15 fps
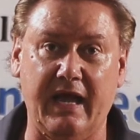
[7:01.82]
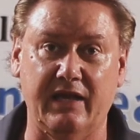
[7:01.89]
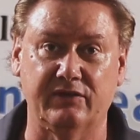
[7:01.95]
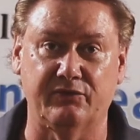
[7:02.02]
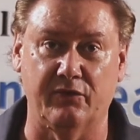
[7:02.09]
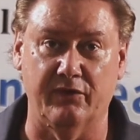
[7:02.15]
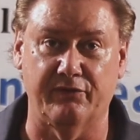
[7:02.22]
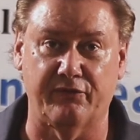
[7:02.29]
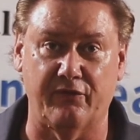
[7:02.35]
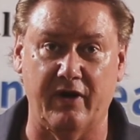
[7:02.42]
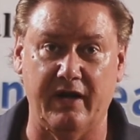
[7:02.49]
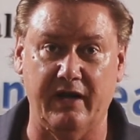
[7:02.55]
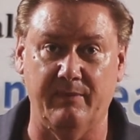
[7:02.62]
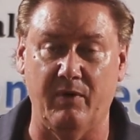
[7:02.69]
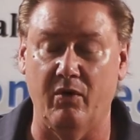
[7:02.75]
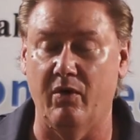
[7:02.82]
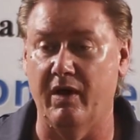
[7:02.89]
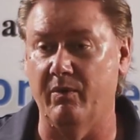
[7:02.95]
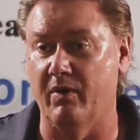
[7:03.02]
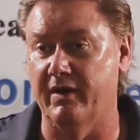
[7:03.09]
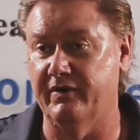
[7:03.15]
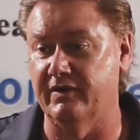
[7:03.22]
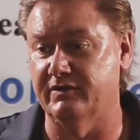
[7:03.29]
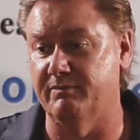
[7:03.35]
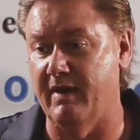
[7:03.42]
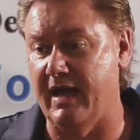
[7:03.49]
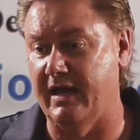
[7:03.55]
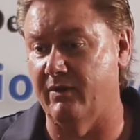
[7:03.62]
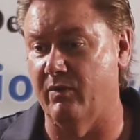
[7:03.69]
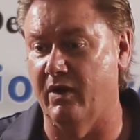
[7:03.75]
has for a frame. Oh, I want this
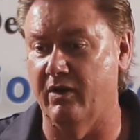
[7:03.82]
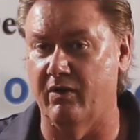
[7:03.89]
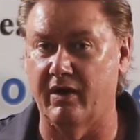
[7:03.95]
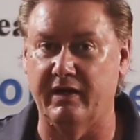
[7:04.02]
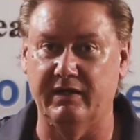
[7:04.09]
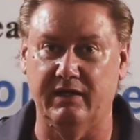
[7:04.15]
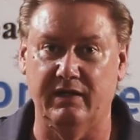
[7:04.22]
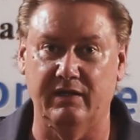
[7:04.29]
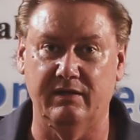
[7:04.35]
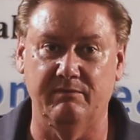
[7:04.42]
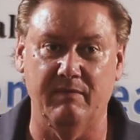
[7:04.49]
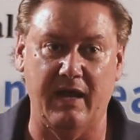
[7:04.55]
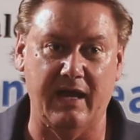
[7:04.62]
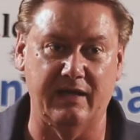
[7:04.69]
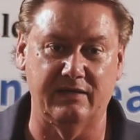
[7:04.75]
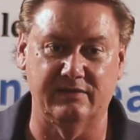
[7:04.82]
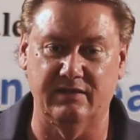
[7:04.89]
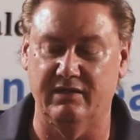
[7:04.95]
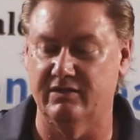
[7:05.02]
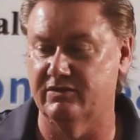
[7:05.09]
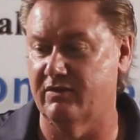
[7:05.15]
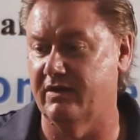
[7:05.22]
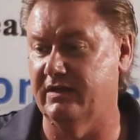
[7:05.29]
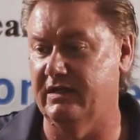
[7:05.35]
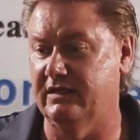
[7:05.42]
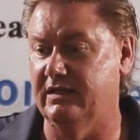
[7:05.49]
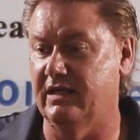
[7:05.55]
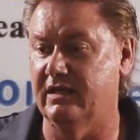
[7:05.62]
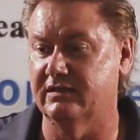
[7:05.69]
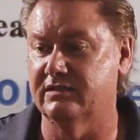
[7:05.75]
mag well, or I need magazines, or I
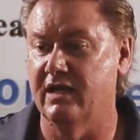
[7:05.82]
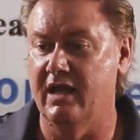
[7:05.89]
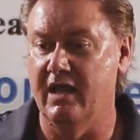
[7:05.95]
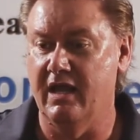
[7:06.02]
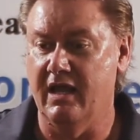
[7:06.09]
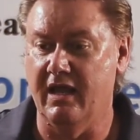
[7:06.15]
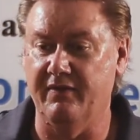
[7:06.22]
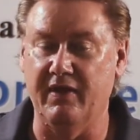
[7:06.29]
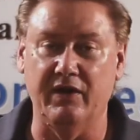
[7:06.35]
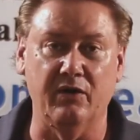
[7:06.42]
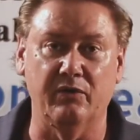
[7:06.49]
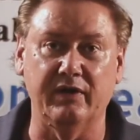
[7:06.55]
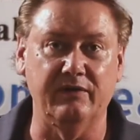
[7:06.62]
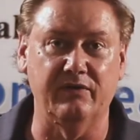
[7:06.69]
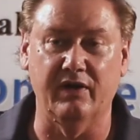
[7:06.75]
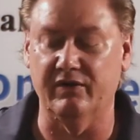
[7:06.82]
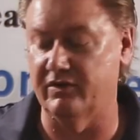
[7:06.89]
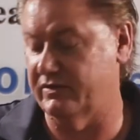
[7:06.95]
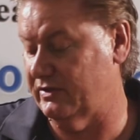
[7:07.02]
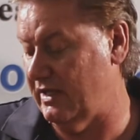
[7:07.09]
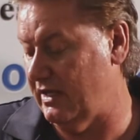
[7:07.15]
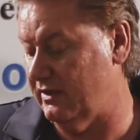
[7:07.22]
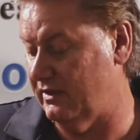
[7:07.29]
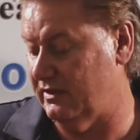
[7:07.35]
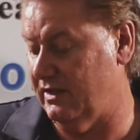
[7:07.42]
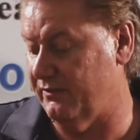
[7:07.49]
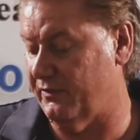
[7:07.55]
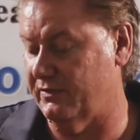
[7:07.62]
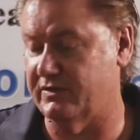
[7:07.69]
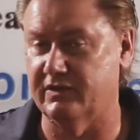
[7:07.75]
need this. And they don't even understand the
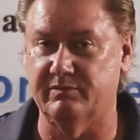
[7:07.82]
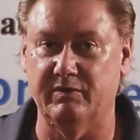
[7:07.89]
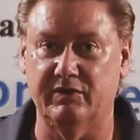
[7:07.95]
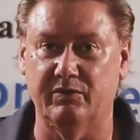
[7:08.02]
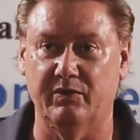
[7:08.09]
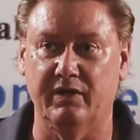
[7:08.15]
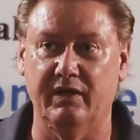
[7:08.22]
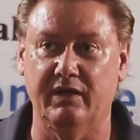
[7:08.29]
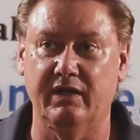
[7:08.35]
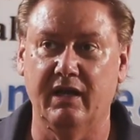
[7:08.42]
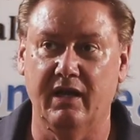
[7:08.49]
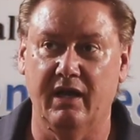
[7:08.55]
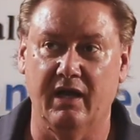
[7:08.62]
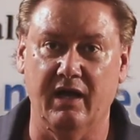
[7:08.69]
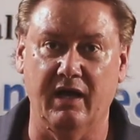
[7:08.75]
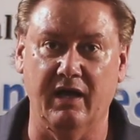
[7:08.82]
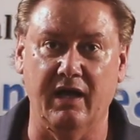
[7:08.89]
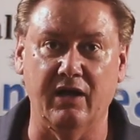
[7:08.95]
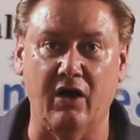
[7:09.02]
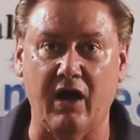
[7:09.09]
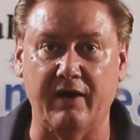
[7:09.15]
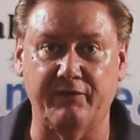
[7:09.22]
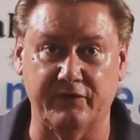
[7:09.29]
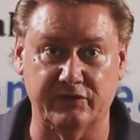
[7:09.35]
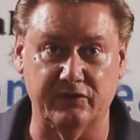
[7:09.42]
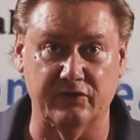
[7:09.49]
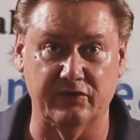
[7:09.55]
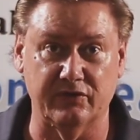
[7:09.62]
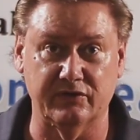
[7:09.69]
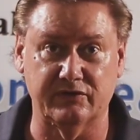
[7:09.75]
differences between an
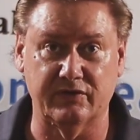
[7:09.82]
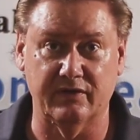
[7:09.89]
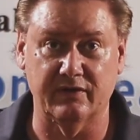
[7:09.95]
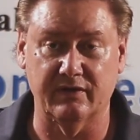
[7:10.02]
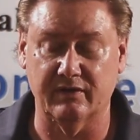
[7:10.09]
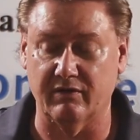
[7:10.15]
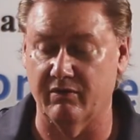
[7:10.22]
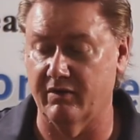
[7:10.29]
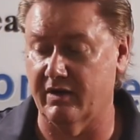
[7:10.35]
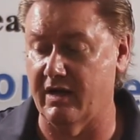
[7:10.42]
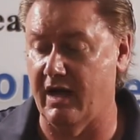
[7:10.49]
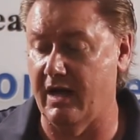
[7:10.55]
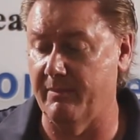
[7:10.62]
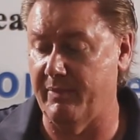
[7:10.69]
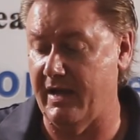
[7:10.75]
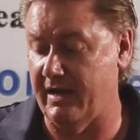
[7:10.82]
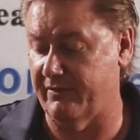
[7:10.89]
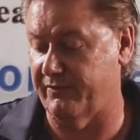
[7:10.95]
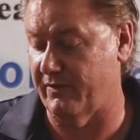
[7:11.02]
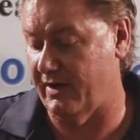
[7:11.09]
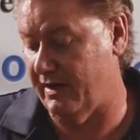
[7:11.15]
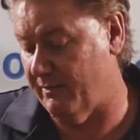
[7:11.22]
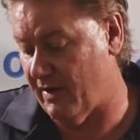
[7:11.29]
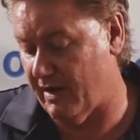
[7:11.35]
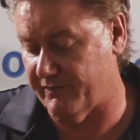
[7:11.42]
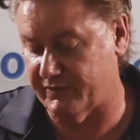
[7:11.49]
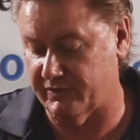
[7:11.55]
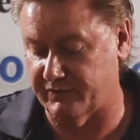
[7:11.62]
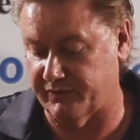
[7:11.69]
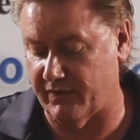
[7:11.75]
officer's or a compact frame,
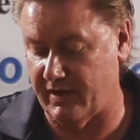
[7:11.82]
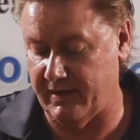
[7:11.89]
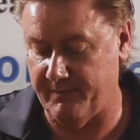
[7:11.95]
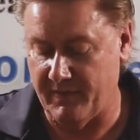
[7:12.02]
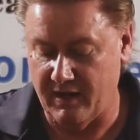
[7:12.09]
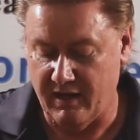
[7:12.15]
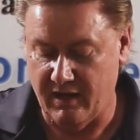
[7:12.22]
officer's frame,